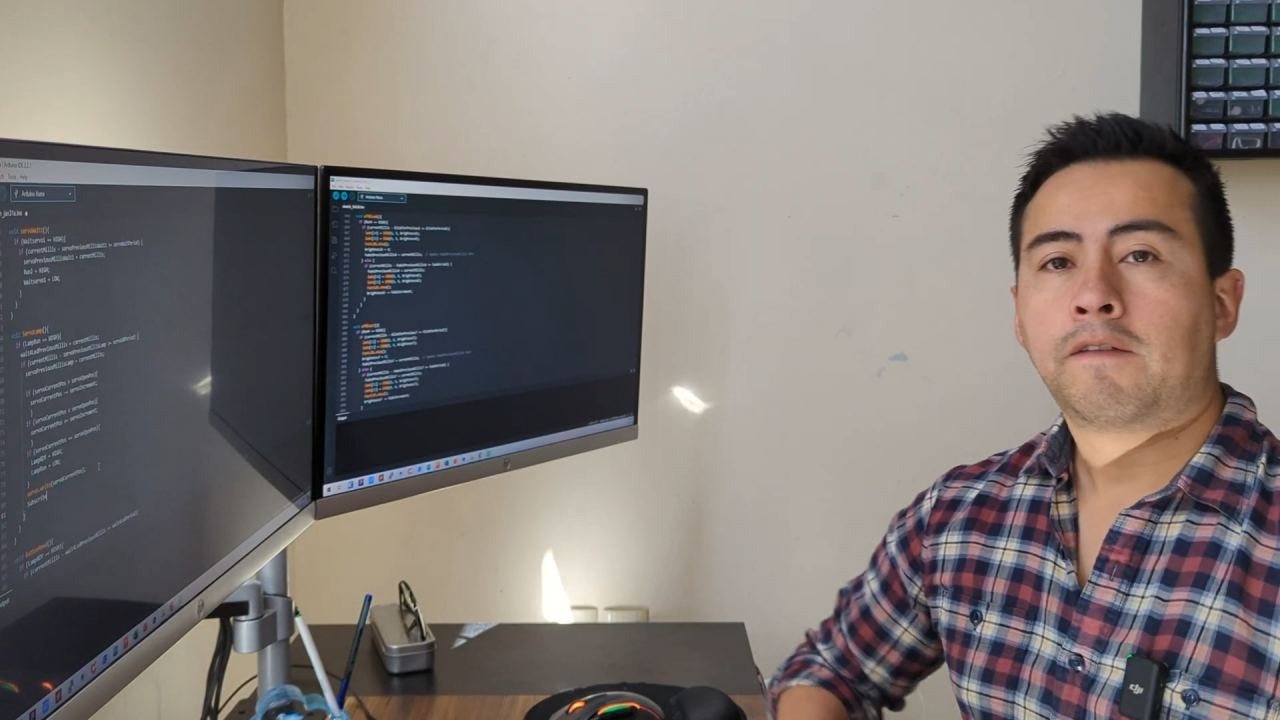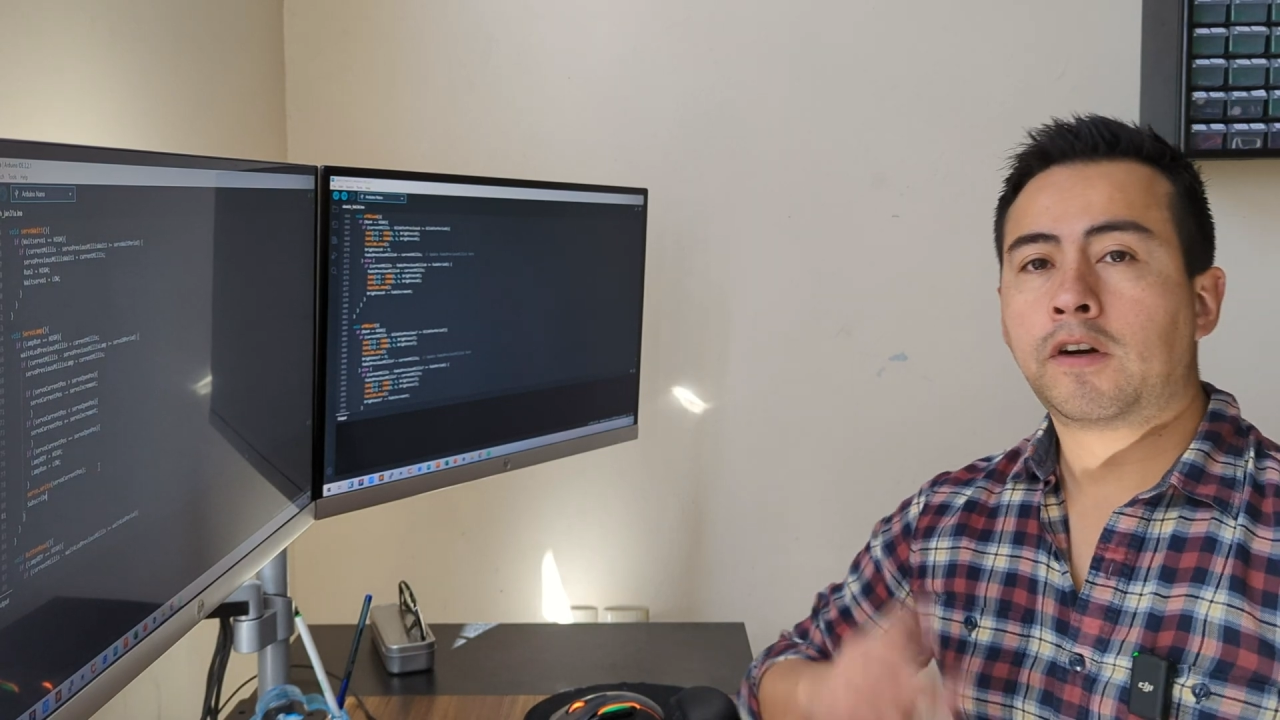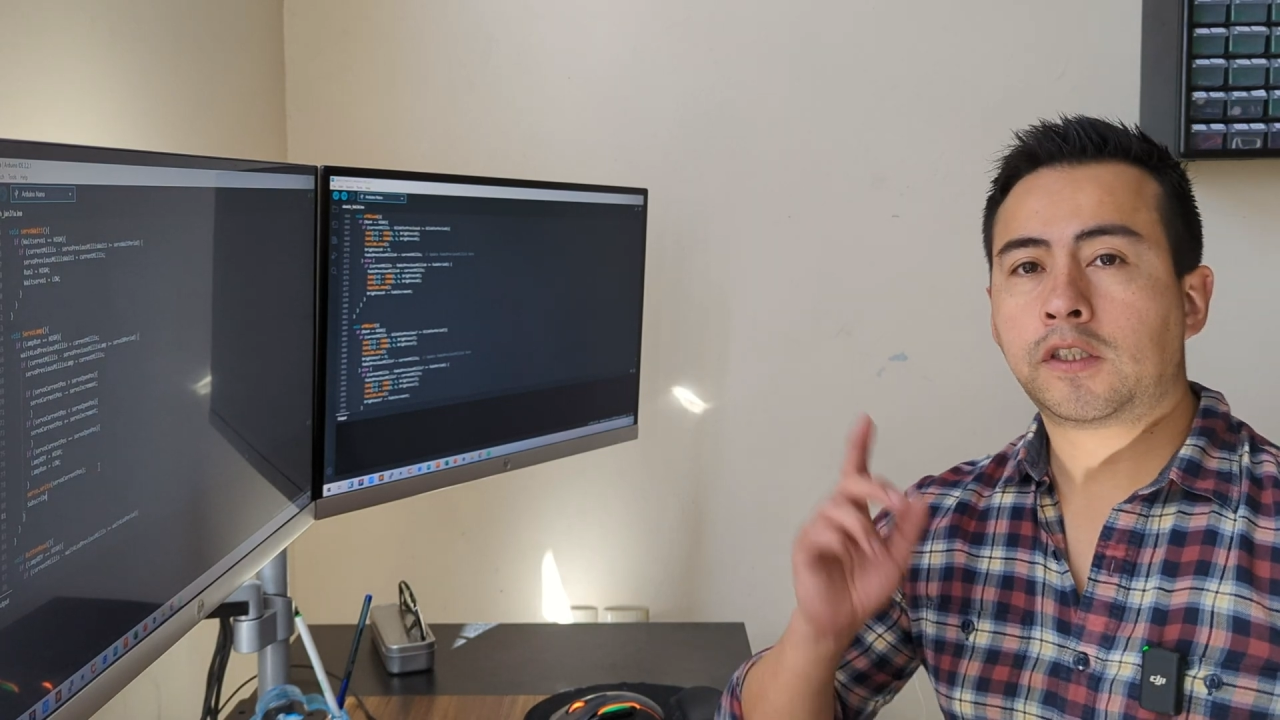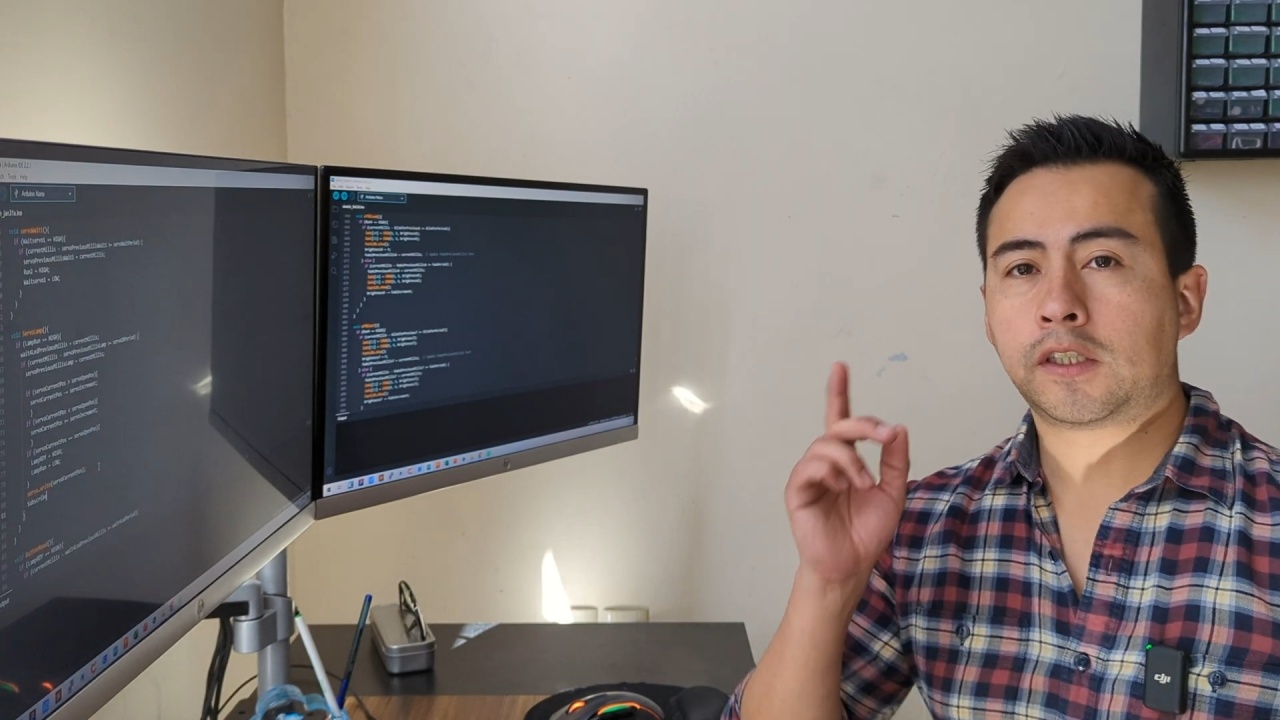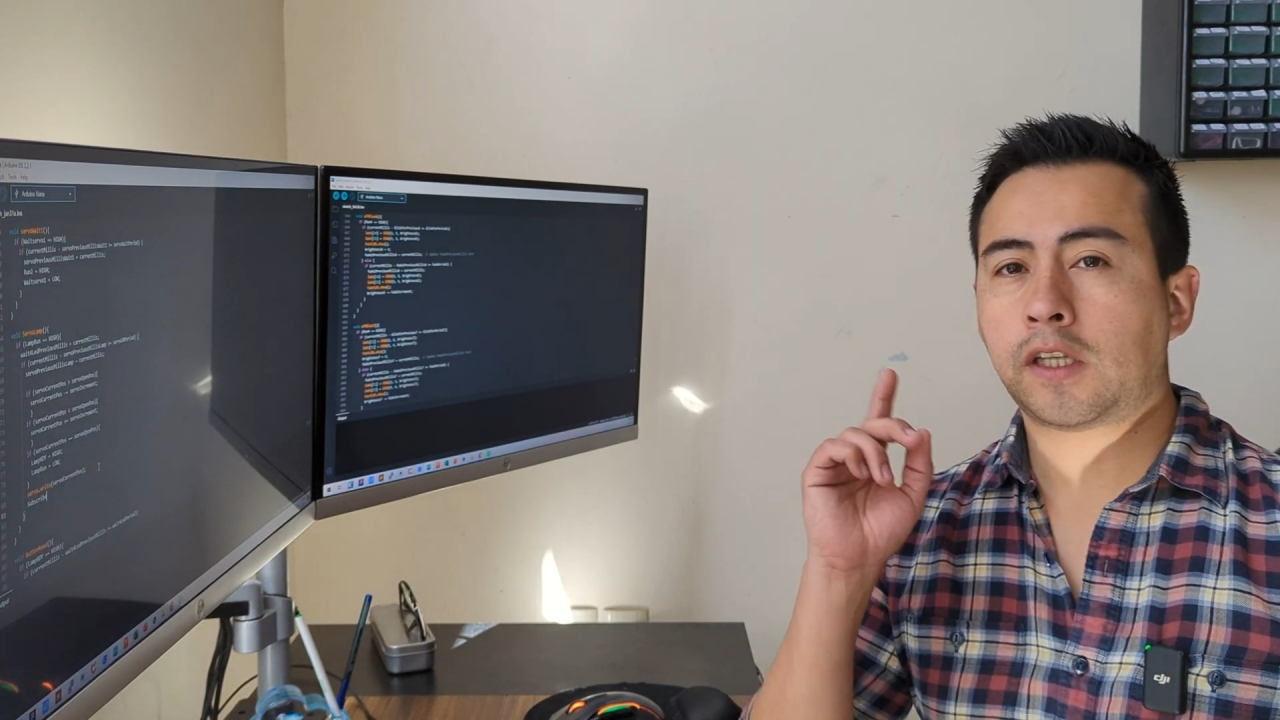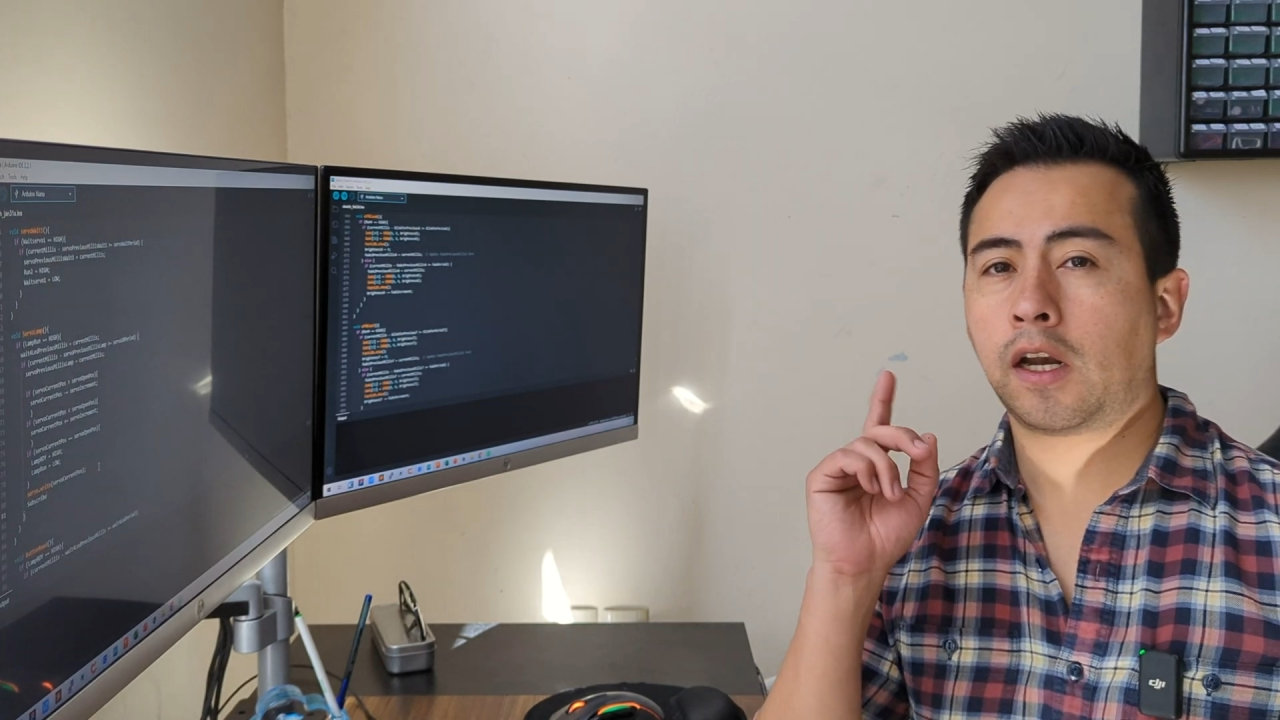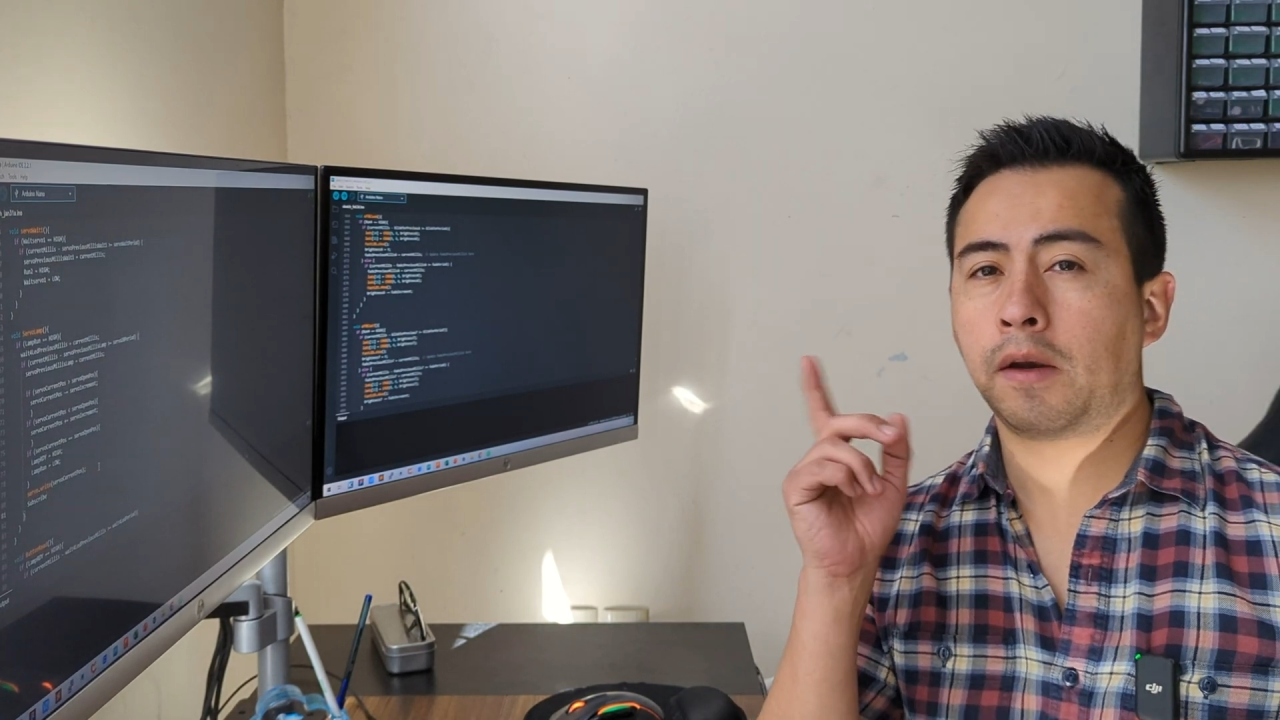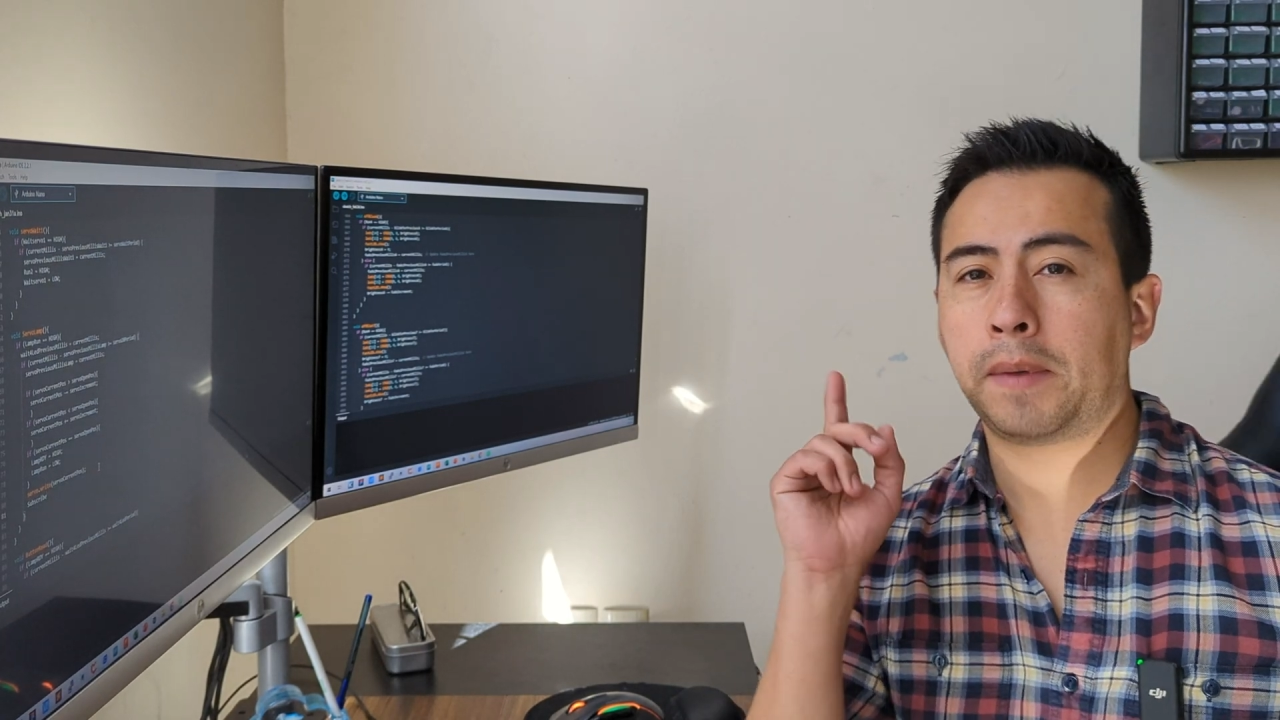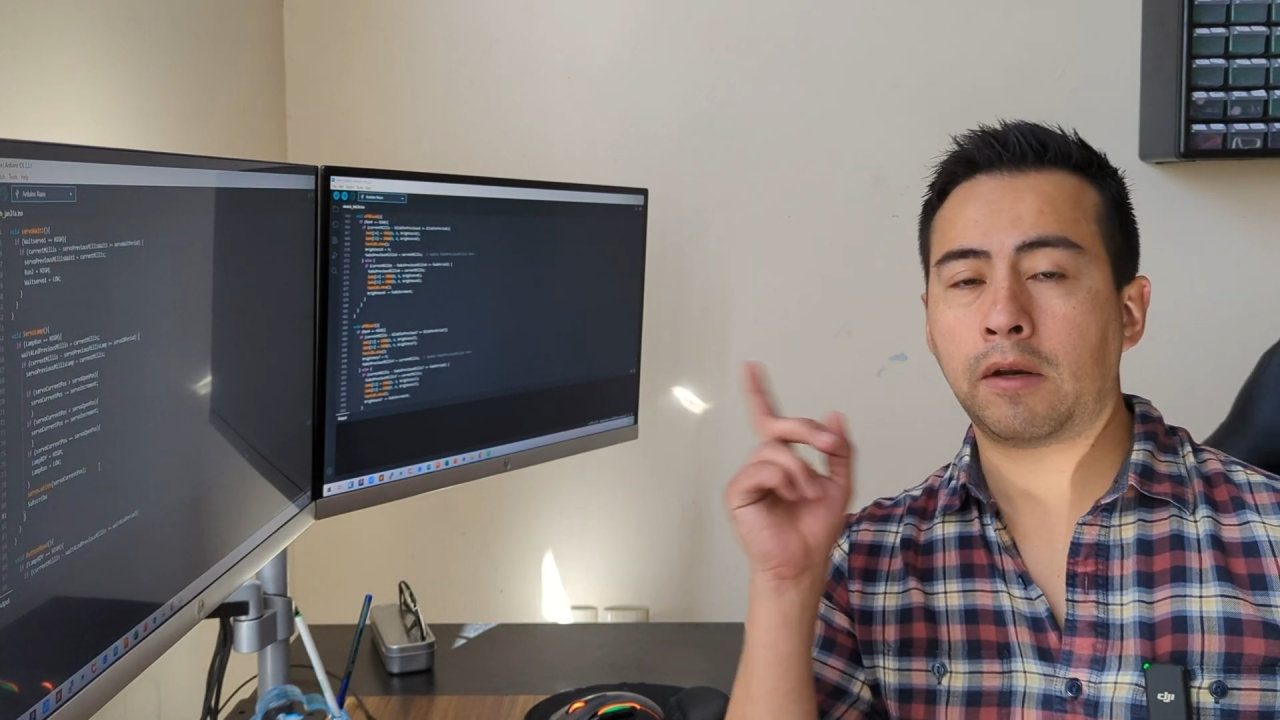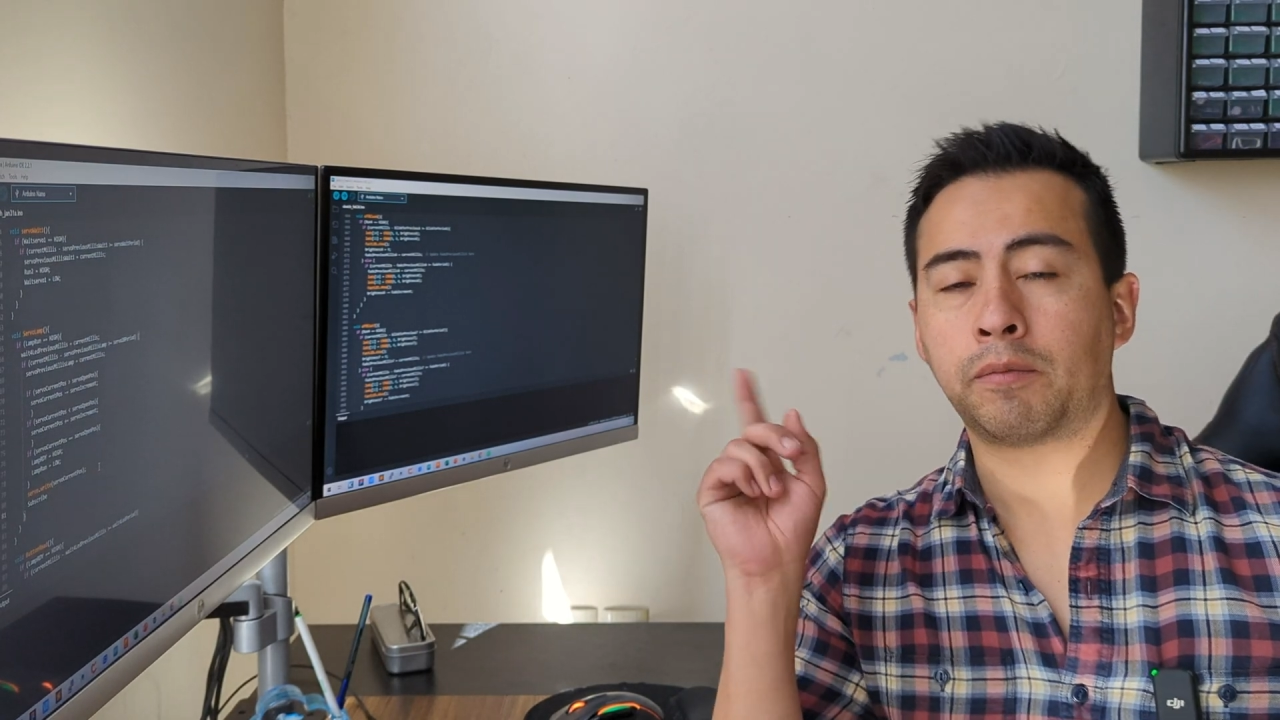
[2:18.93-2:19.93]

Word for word: First, there's a little bit